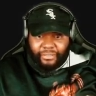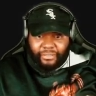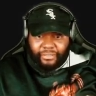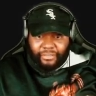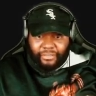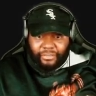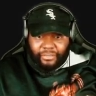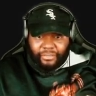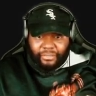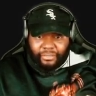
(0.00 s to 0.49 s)

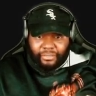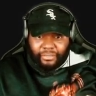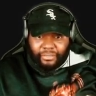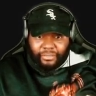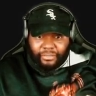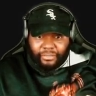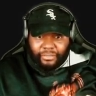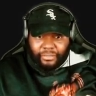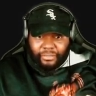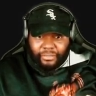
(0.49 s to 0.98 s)

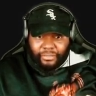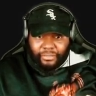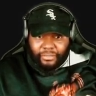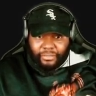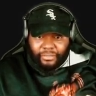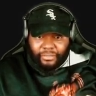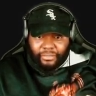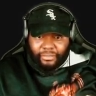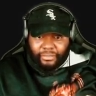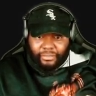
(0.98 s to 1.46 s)

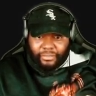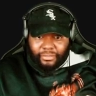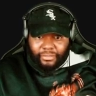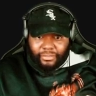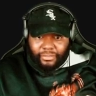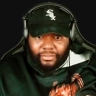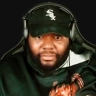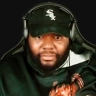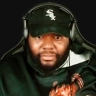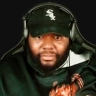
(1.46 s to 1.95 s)

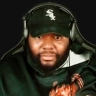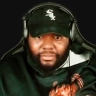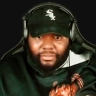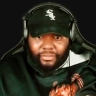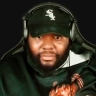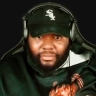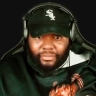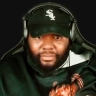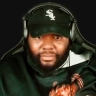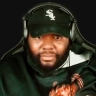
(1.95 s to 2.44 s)

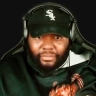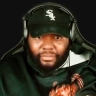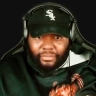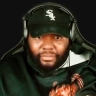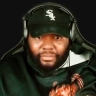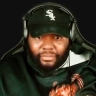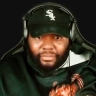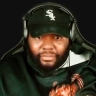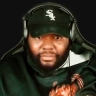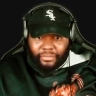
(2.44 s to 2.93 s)

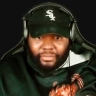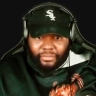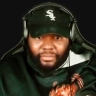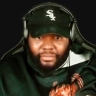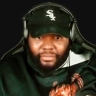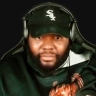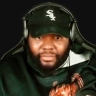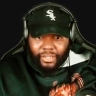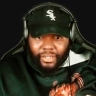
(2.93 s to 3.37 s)
(silence)